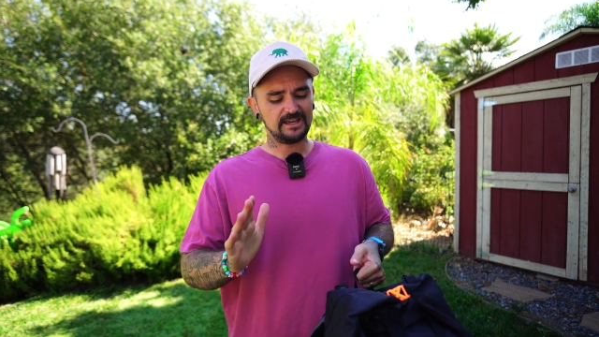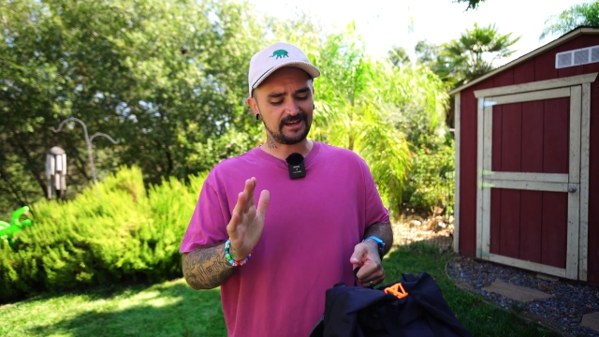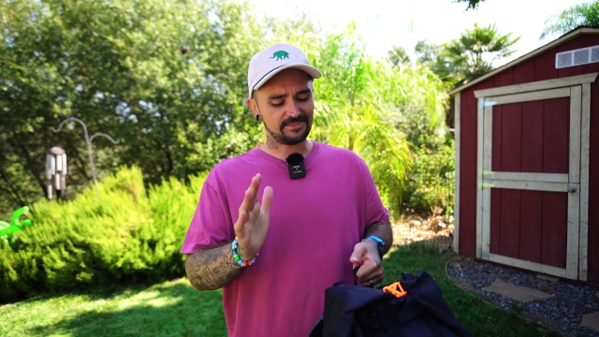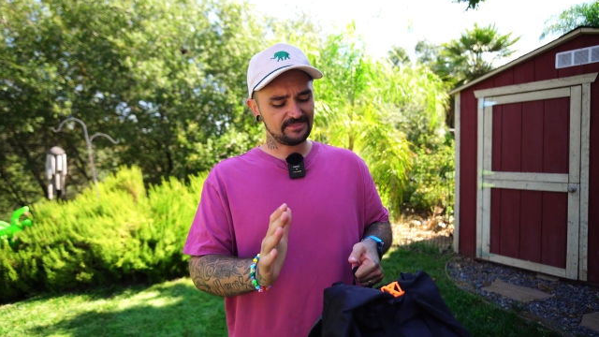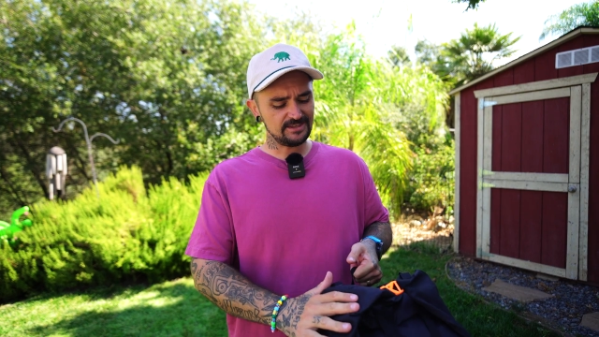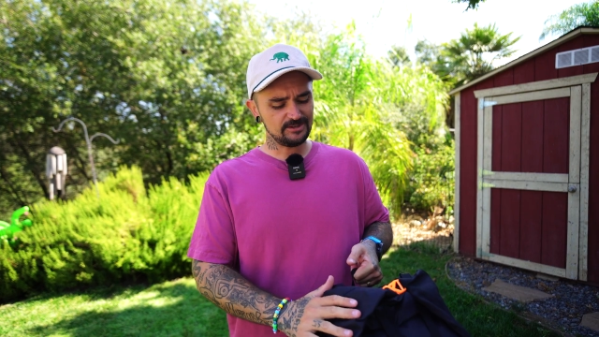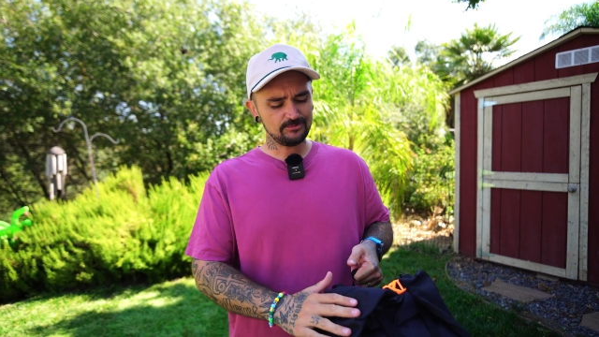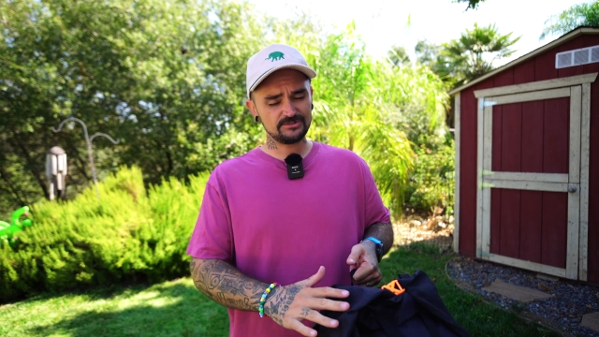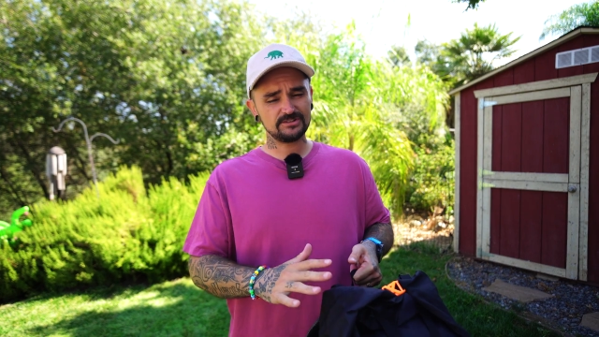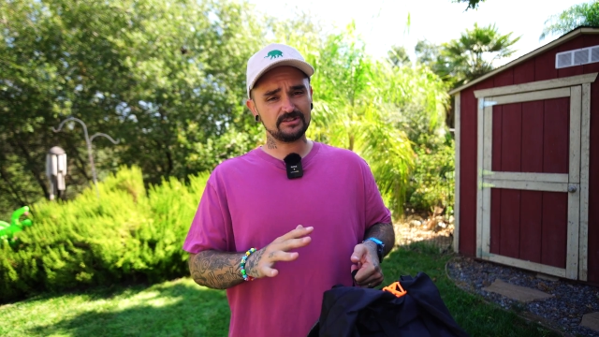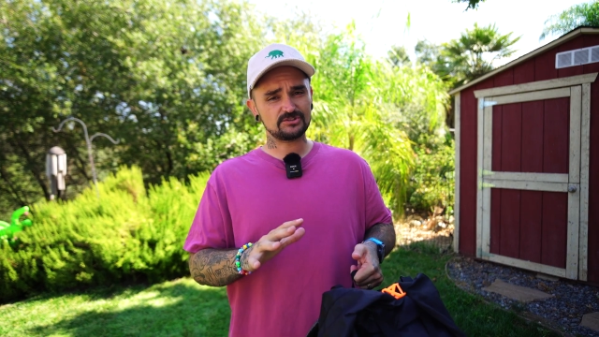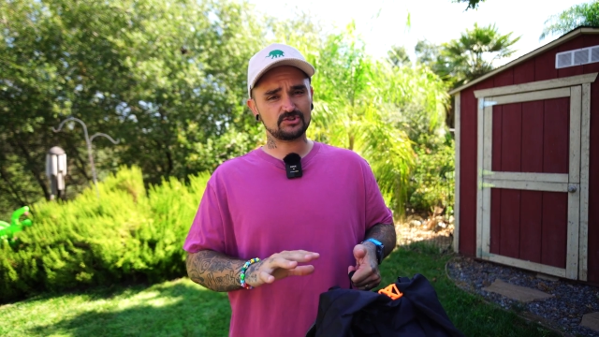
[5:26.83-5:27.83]
and I think it was
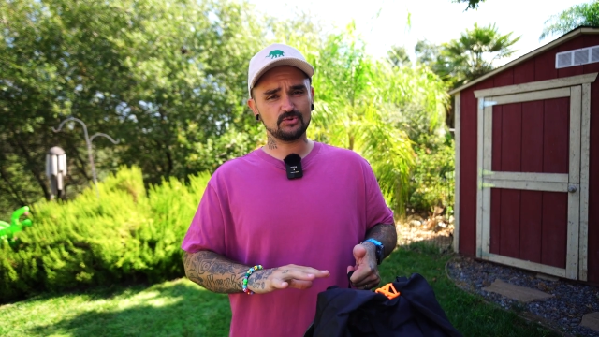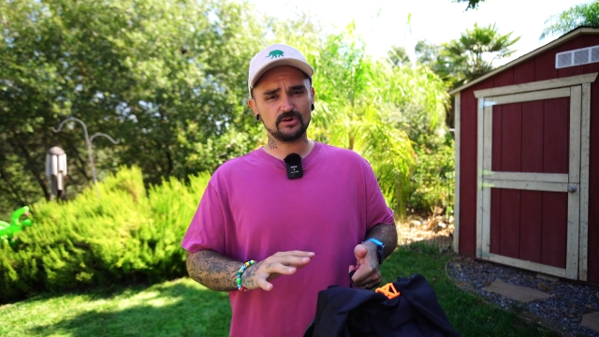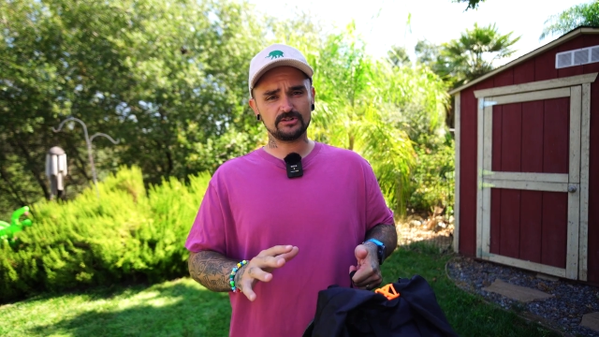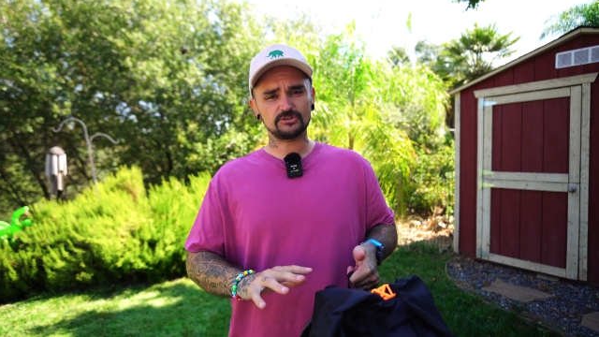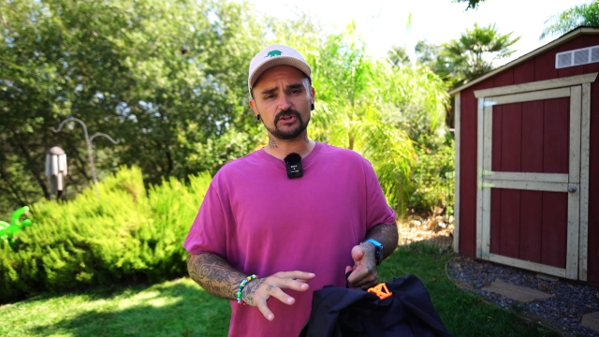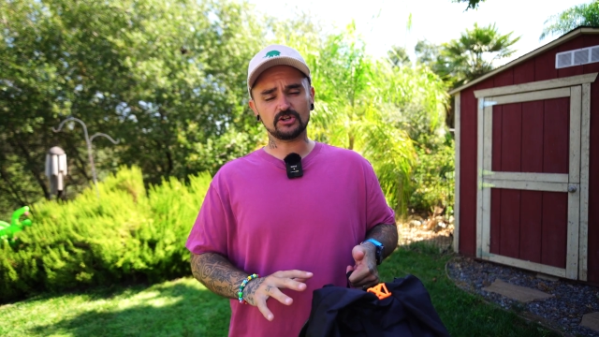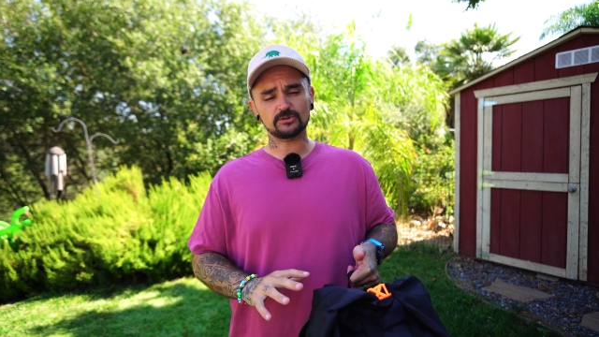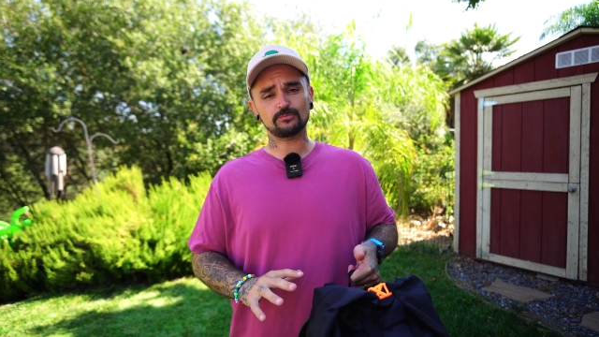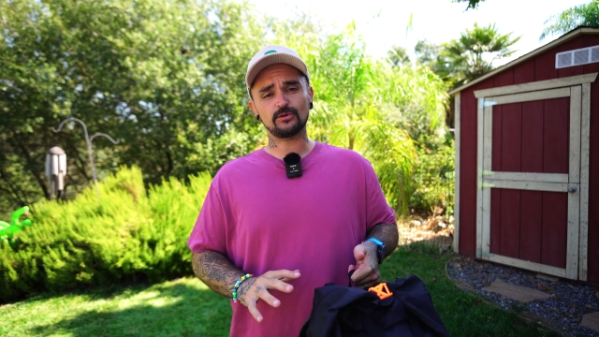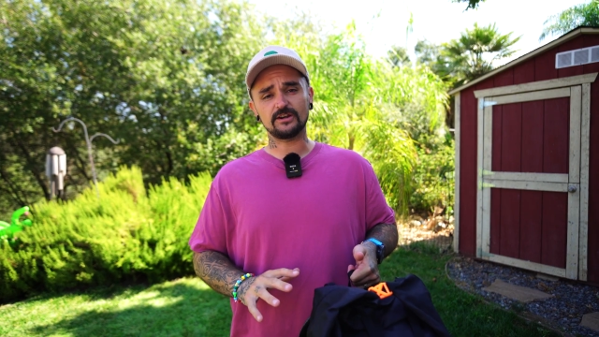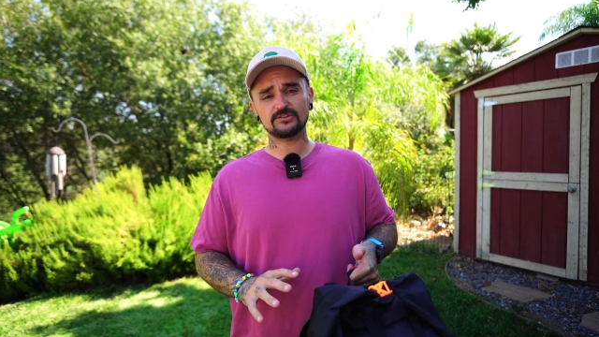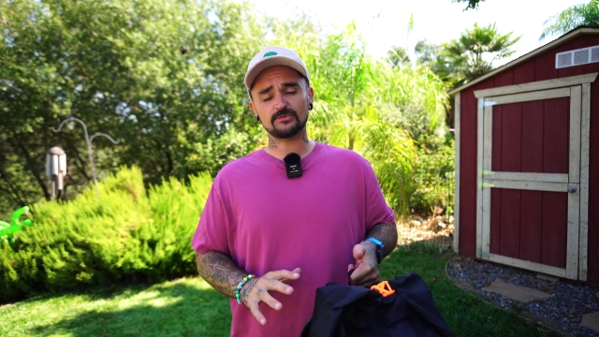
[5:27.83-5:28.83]
in the $200
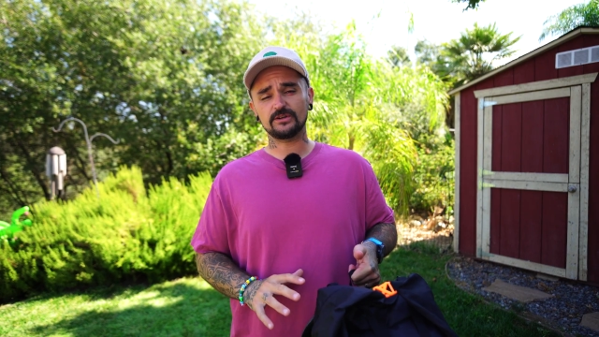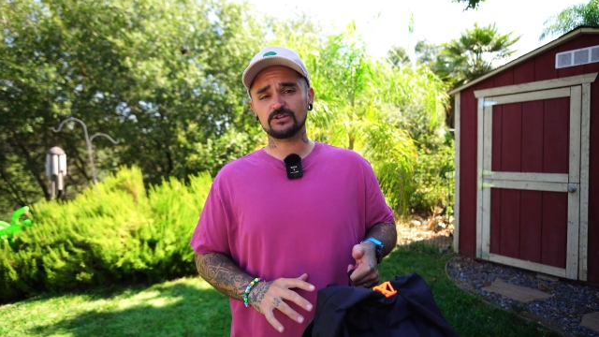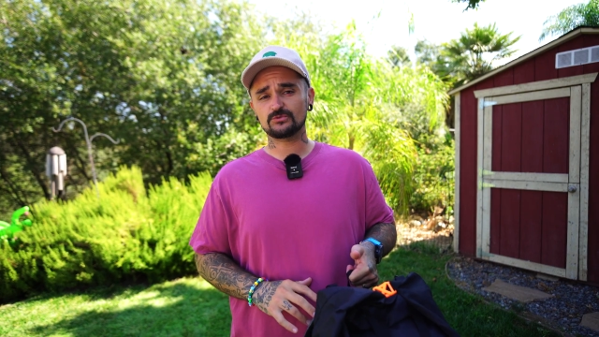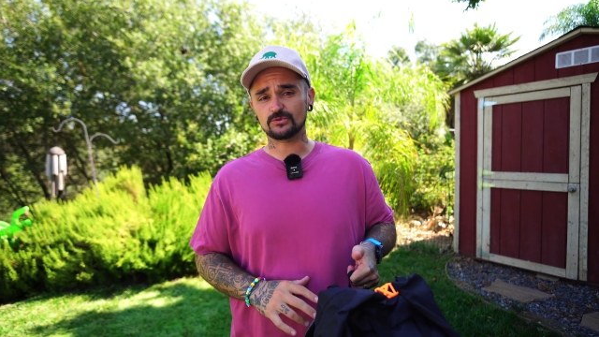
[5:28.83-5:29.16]
price range,